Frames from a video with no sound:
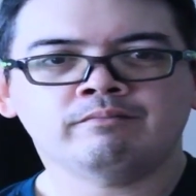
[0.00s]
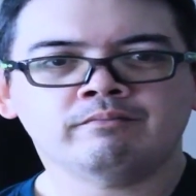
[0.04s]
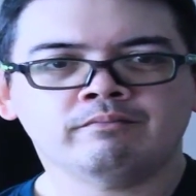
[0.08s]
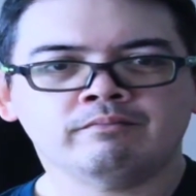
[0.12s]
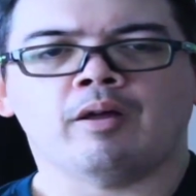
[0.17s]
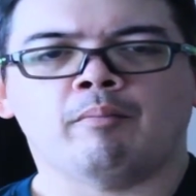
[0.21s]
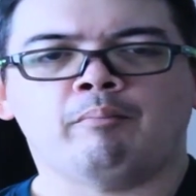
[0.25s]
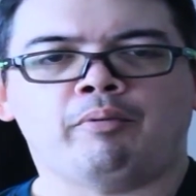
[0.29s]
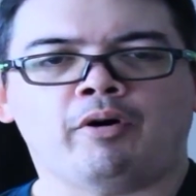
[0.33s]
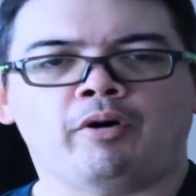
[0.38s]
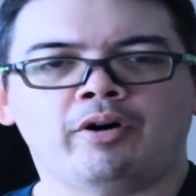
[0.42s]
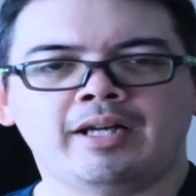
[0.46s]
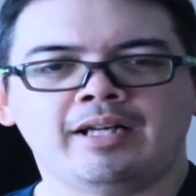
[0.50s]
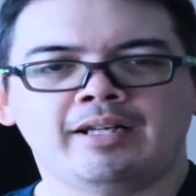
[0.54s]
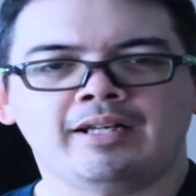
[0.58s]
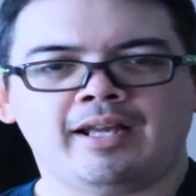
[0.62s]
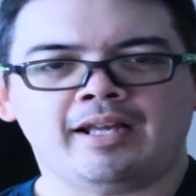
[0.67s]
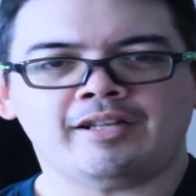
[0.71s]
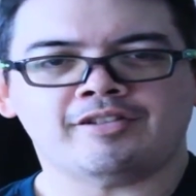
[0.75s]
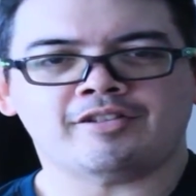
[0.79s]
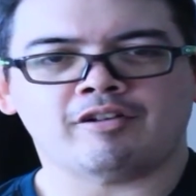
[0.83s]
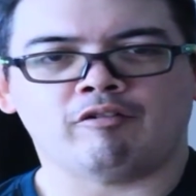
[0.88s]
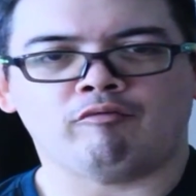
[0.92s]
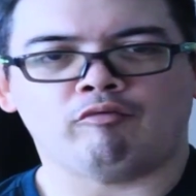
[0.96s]
The body
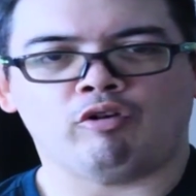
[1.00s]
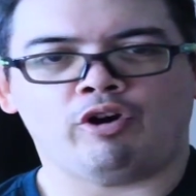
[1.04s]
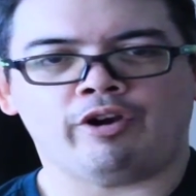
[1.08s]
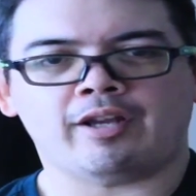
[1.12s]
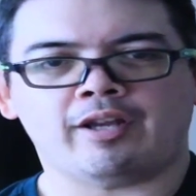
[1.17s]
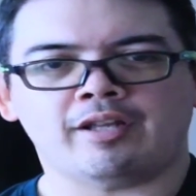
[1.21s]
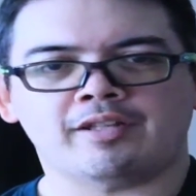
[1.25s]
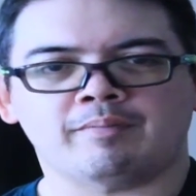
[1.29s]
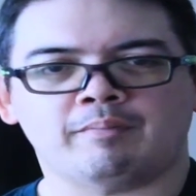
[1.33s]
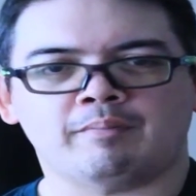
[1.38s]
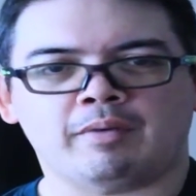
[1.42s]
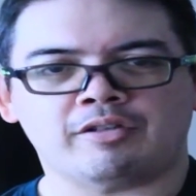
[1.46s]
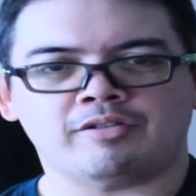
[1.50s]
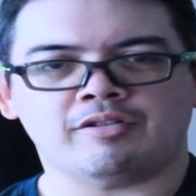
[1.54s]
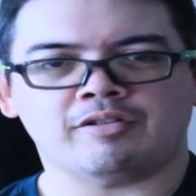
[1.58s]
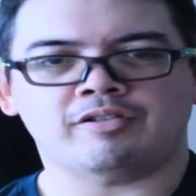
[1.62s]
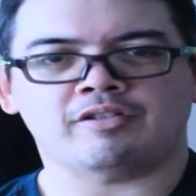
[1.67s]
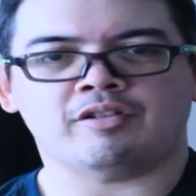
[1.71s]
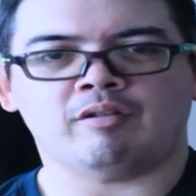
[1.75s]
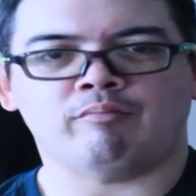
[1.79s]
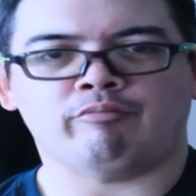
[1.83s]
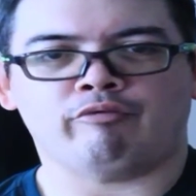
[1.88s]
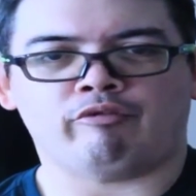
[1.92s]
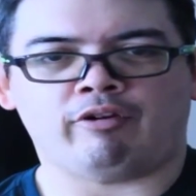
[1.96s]
needs to work its muscles
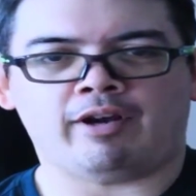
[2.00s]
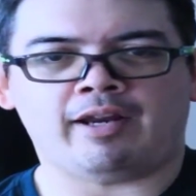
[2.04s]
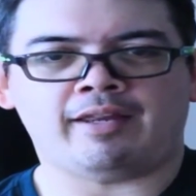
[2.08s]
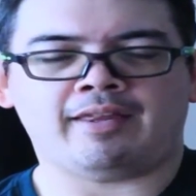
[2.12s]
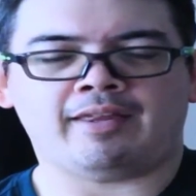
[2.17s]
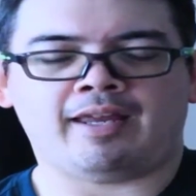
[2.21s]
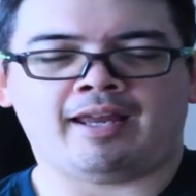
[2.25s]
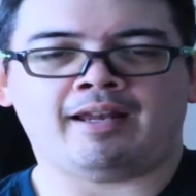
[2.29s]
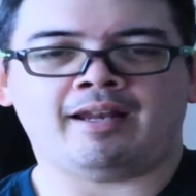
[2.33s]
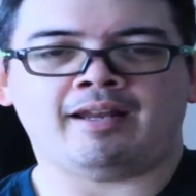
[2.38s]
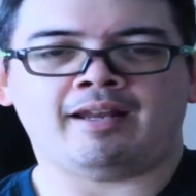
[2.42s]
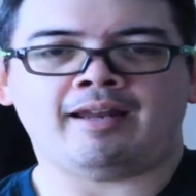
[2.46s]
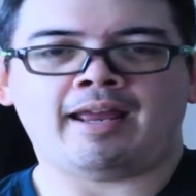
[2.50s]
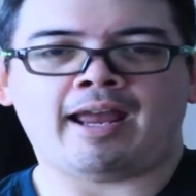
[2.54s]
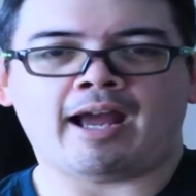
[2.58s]
to breathe in and